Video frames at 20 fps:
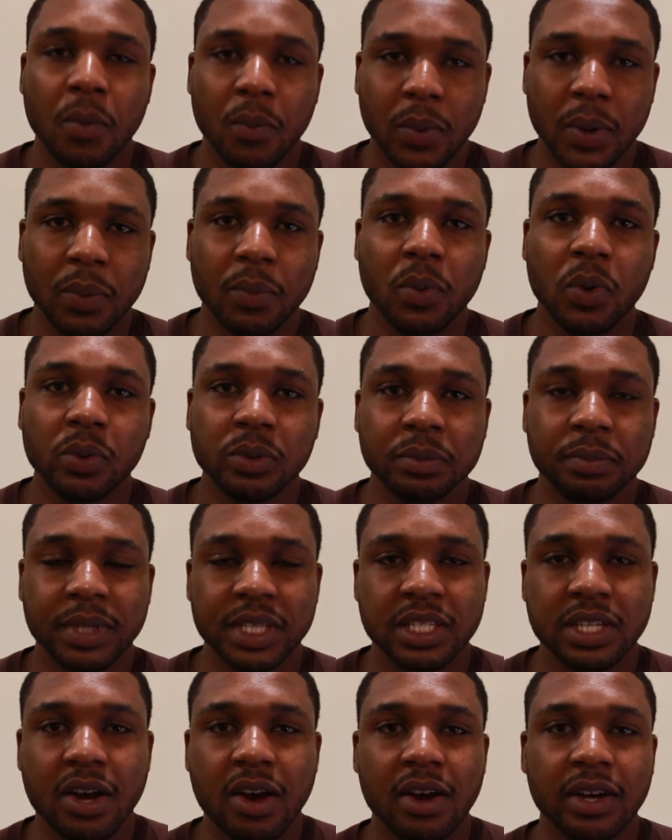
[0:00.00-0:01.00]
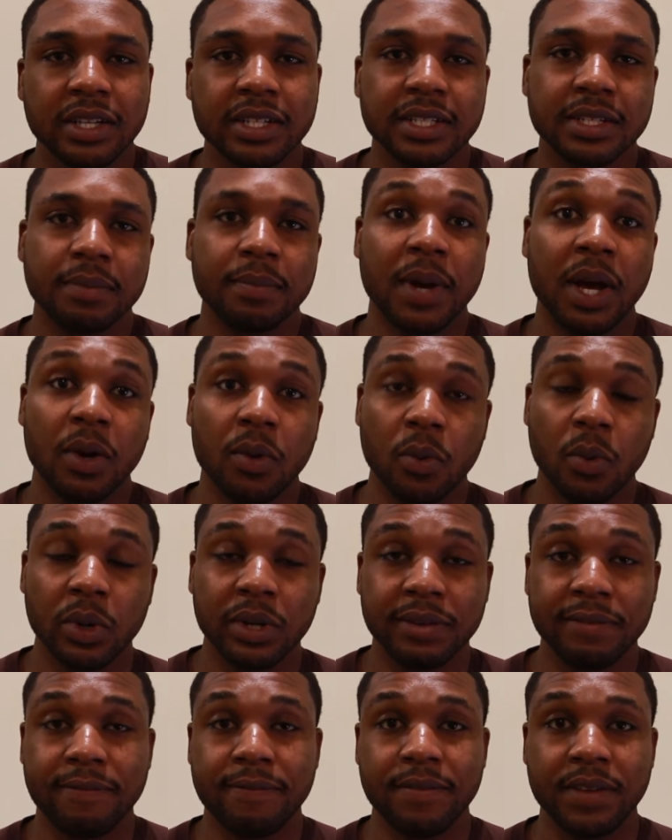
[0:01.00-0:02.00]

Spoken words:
we will be talking about what it